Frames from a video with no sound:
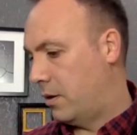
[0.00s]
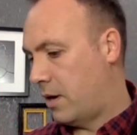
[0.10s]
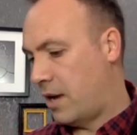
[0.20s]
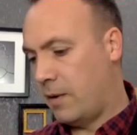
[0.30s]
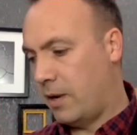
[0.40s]

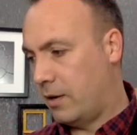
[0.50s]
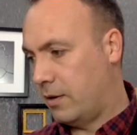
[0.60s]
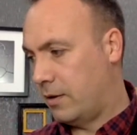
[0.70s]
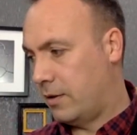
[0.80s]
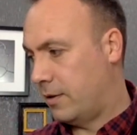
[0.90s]
Anyway,
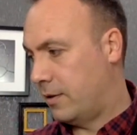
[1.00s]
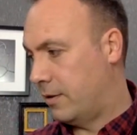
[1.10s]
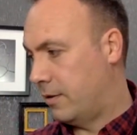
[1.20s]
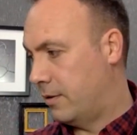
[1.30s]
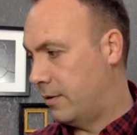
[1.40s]

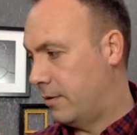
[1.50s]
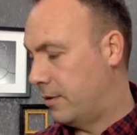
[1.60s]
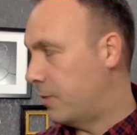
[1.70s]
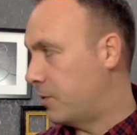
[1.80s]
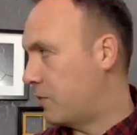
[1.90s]

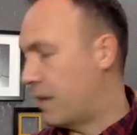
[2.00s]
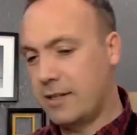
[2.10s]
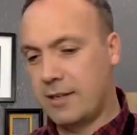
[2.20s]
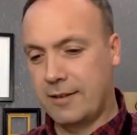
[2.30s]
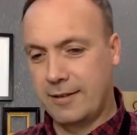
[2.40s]
that was a rant.